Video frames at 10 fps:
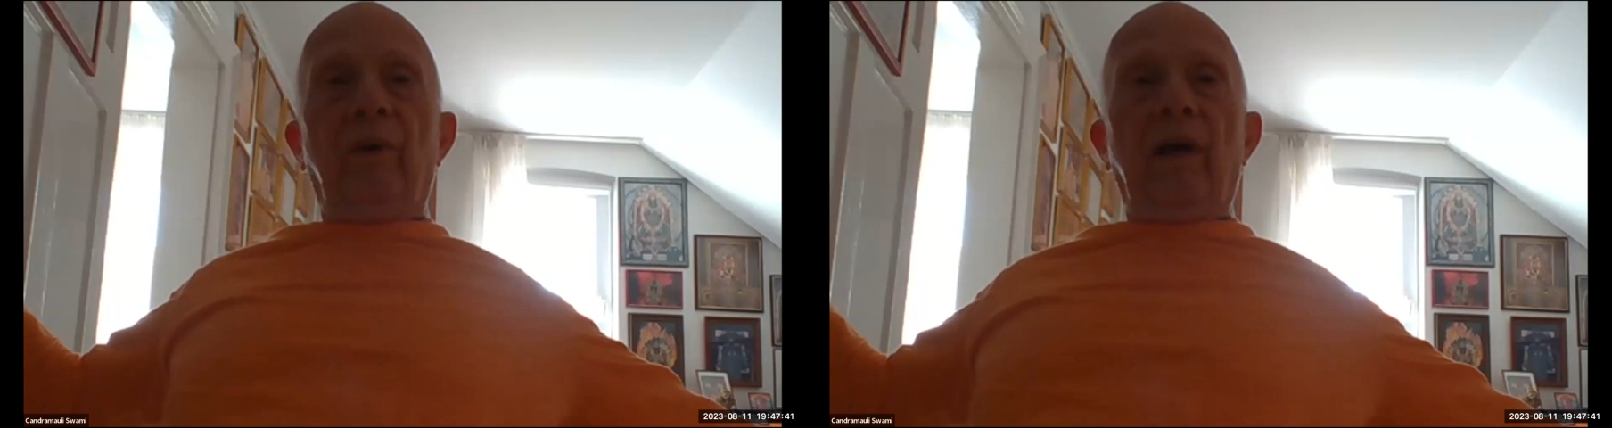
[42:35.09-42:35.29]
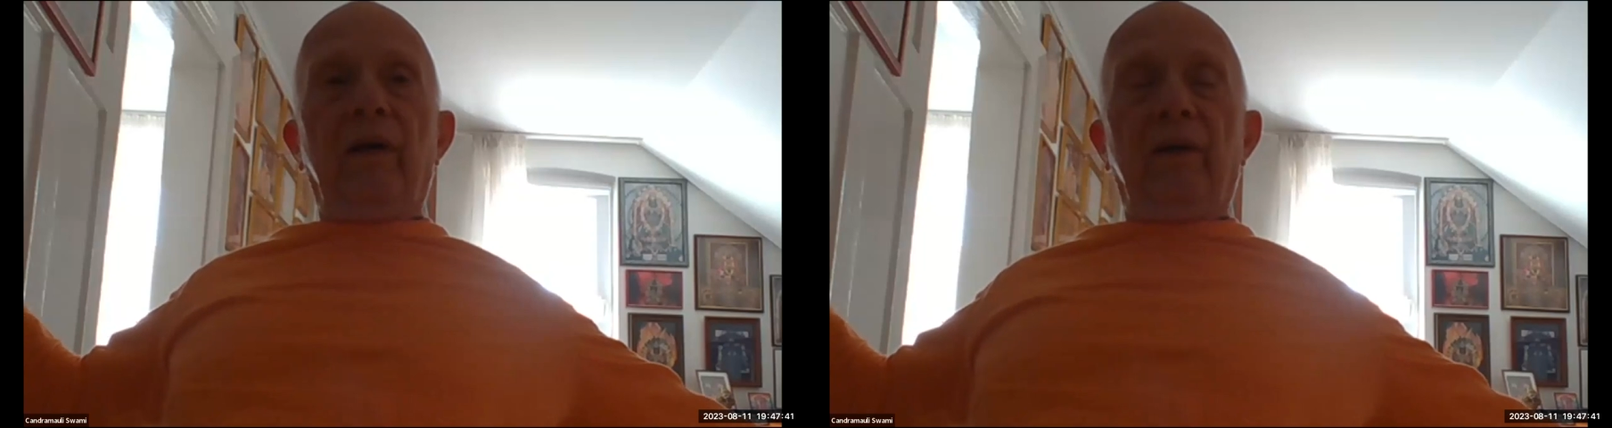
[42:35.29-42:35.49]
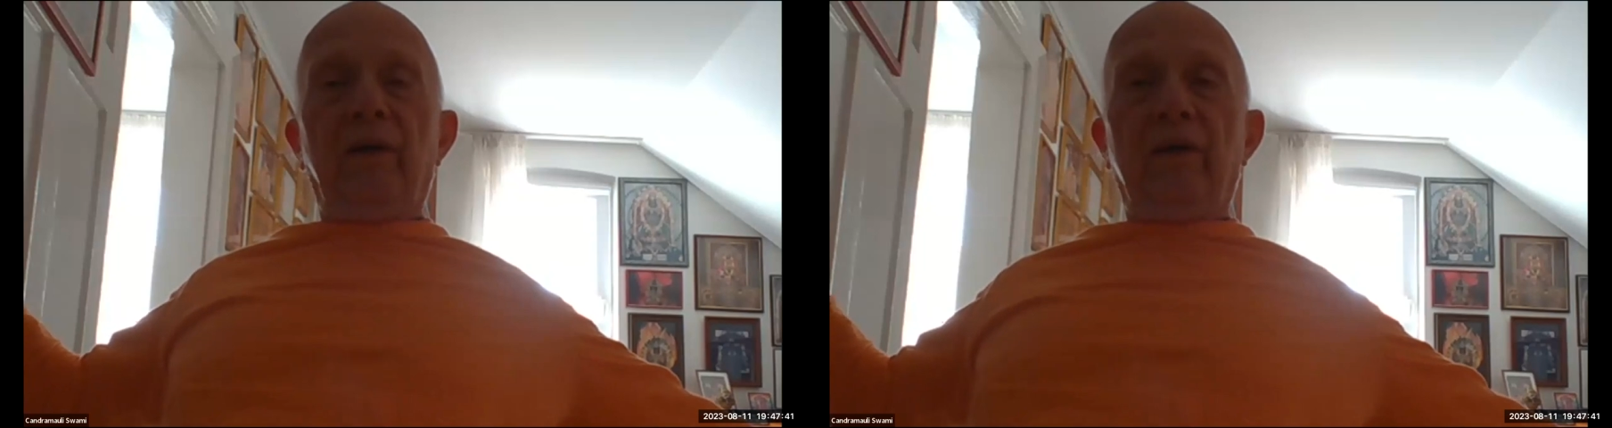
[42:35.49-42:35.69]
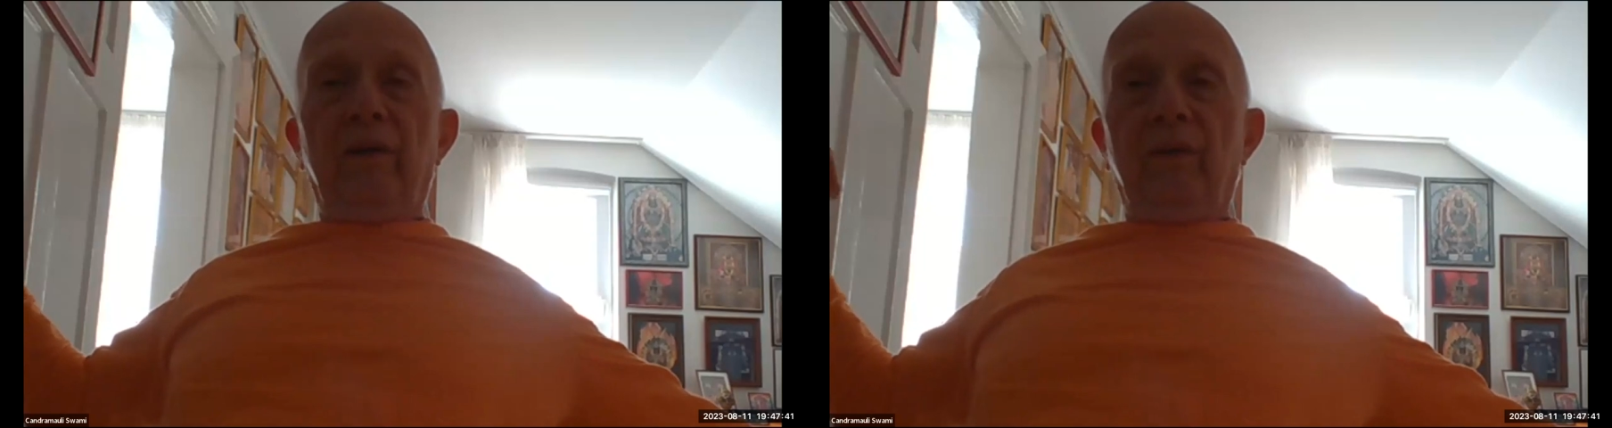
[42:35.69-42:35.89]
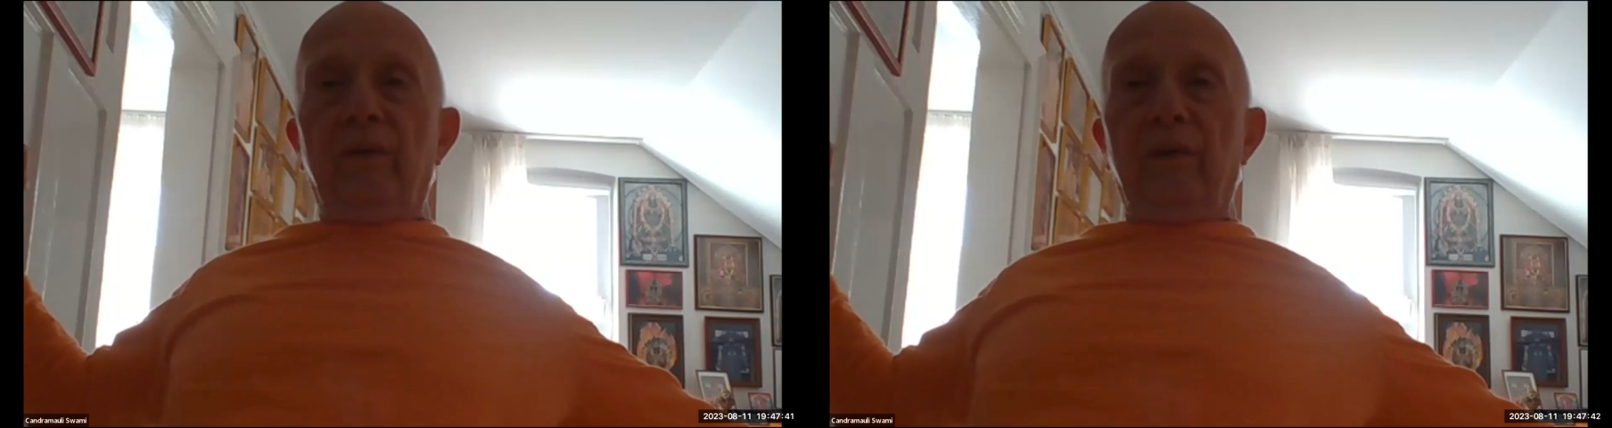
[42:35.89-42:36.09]
why
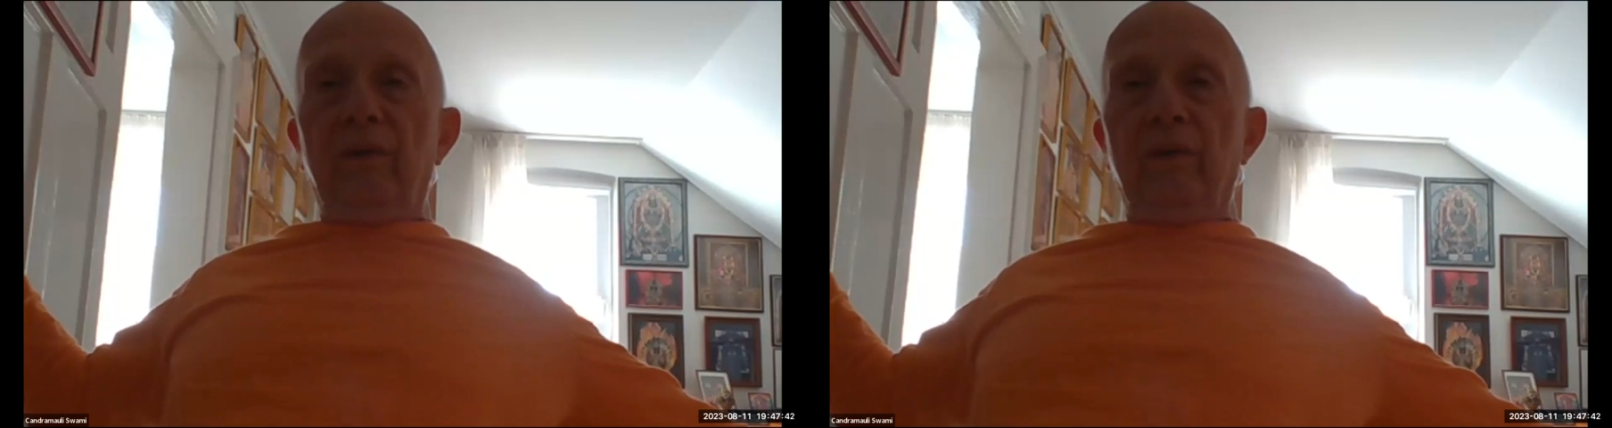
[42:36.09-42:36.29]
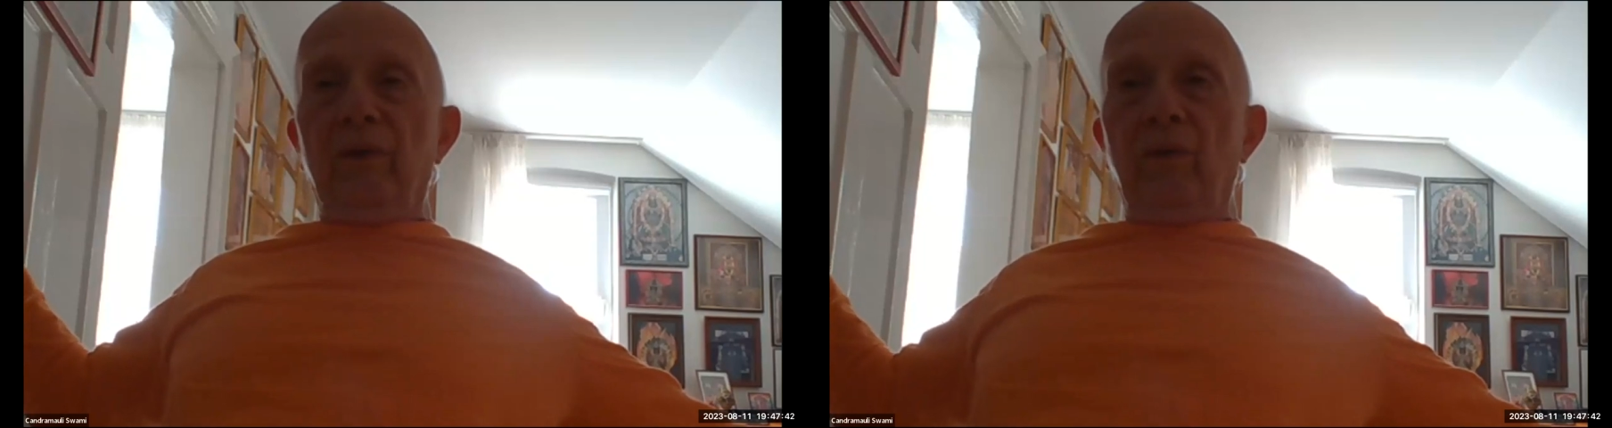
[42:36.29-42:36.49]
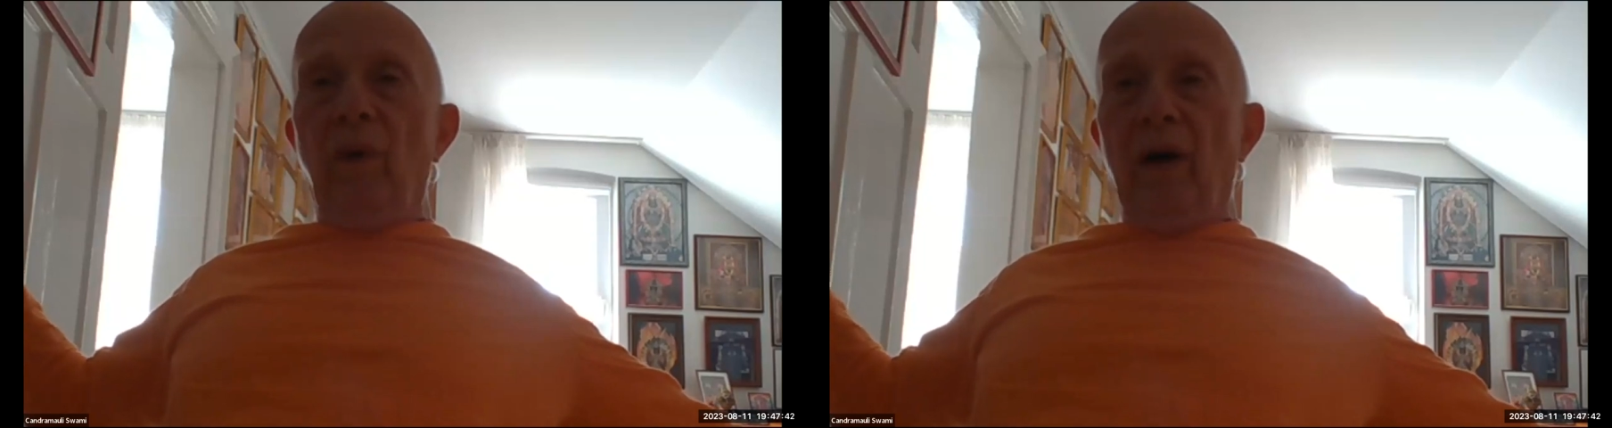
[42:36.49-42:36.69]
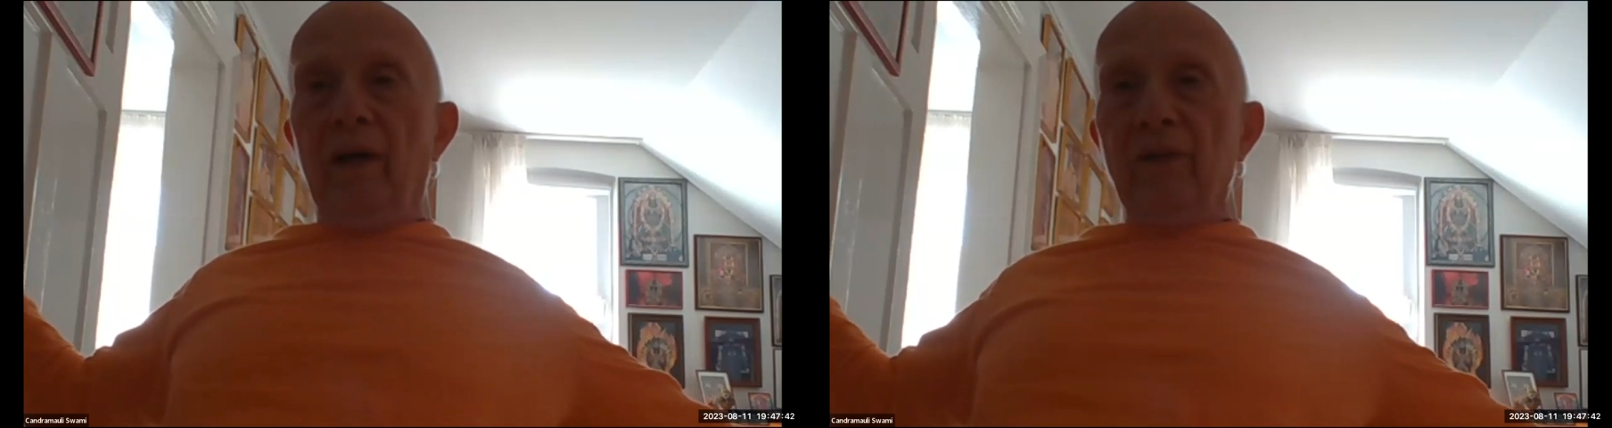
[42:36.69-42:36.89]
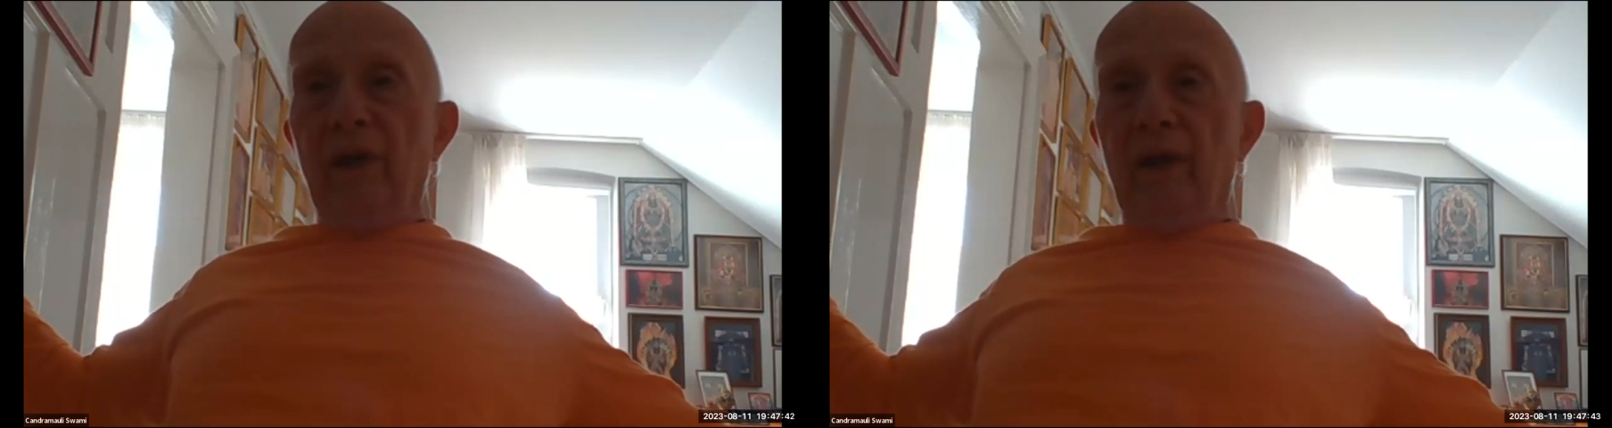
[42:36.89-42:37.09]
you want